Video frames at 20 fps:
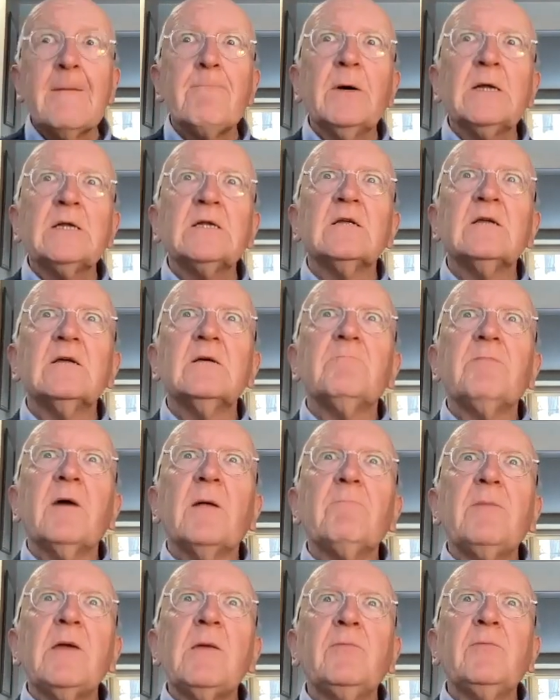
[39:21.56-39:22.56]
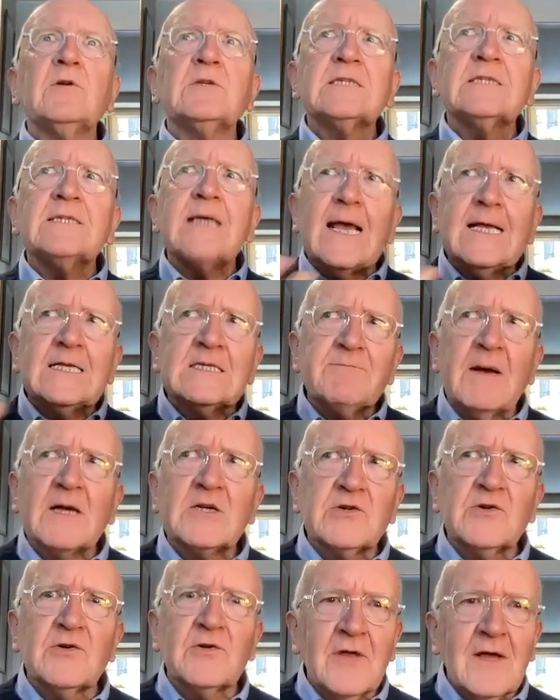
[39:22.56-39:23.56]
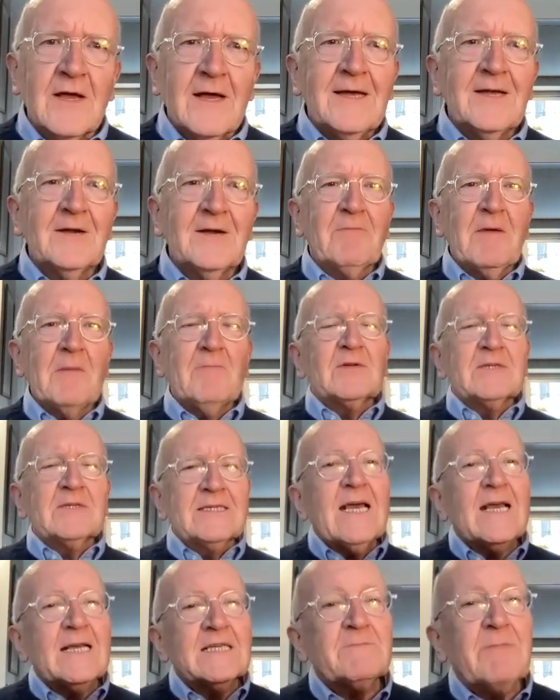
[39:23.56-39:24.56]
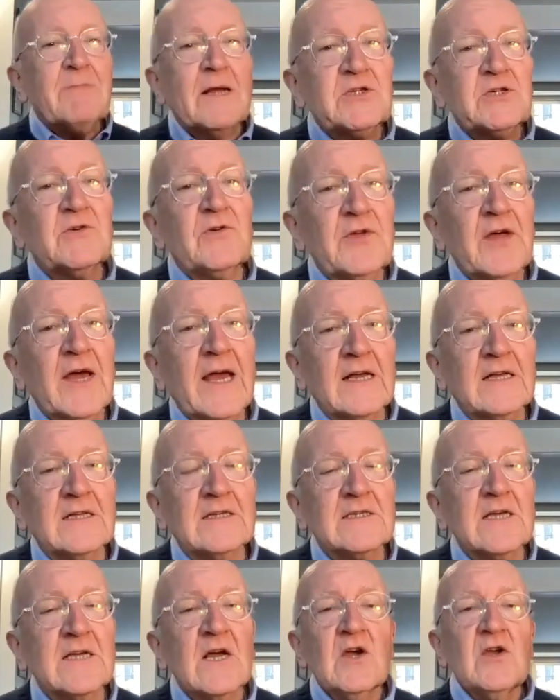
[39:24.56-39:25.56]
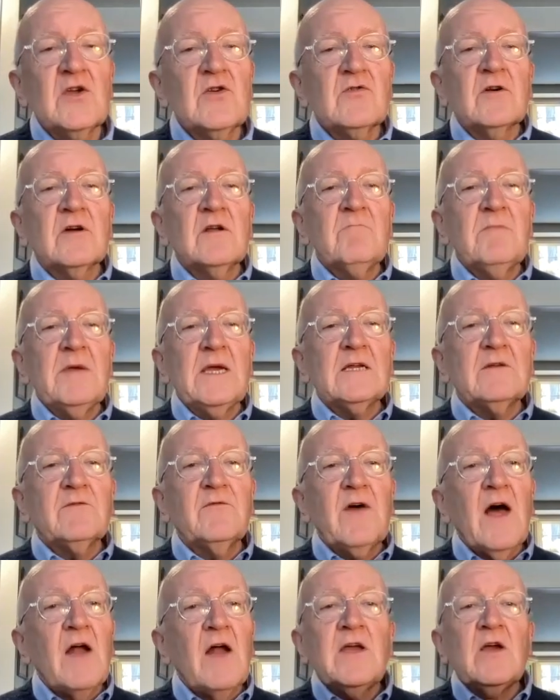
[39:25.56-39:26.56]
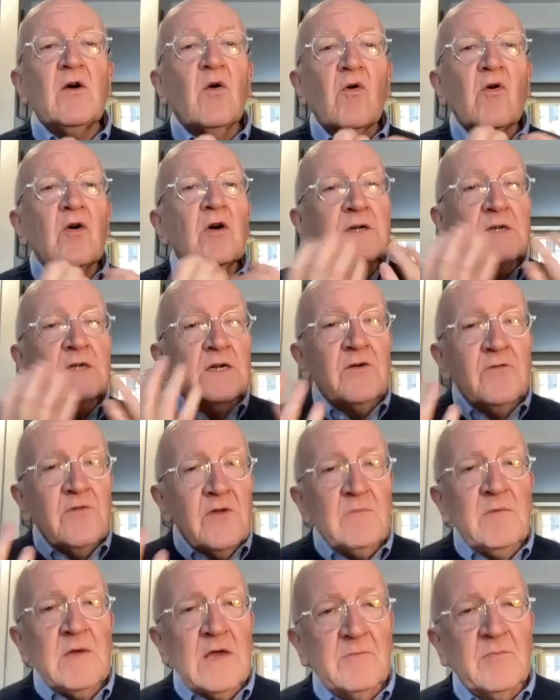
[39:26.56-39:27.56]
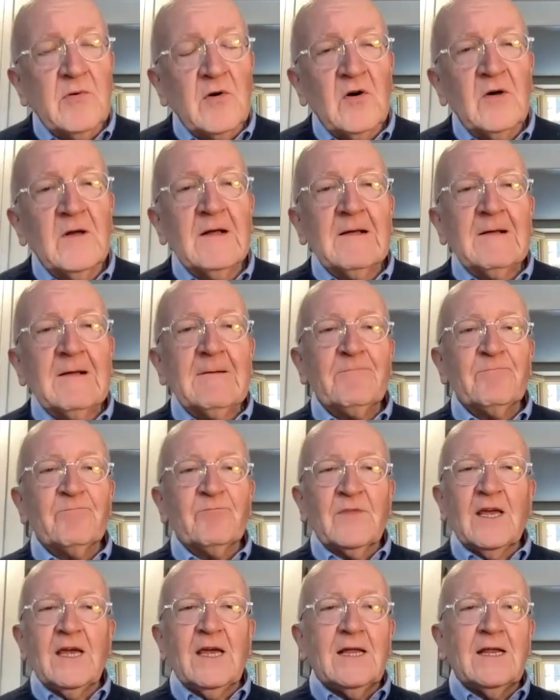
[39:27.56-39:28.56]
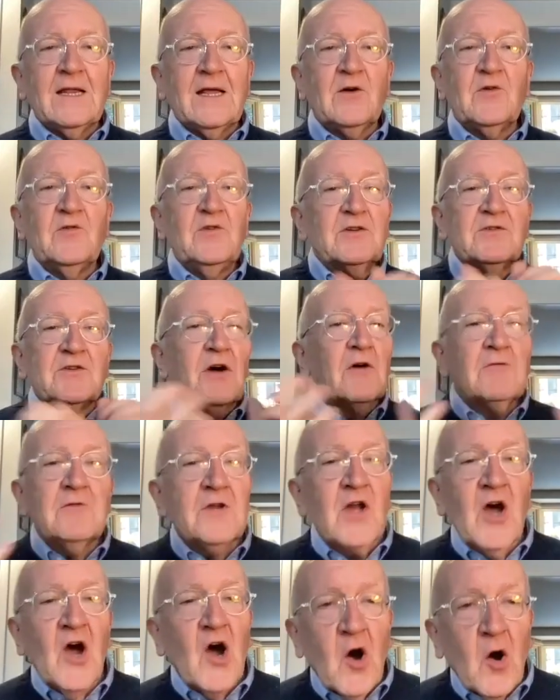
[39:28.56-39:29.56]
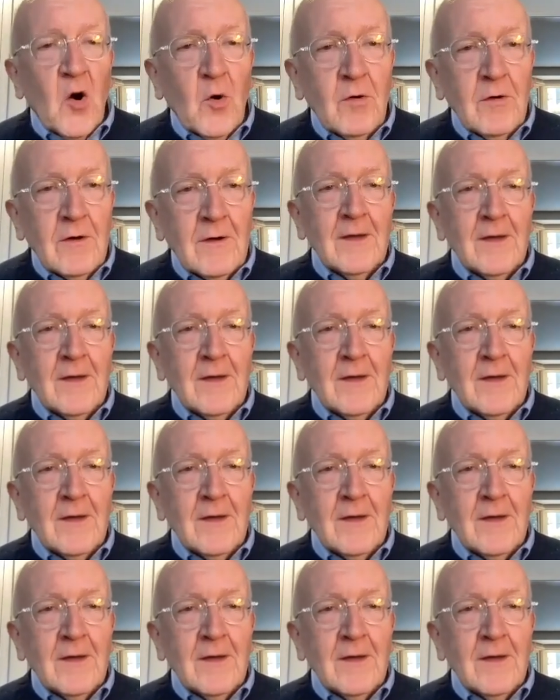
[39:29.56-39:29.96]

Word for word: but but people say special you know people say special things you can meet very ordinary people in, who you don't know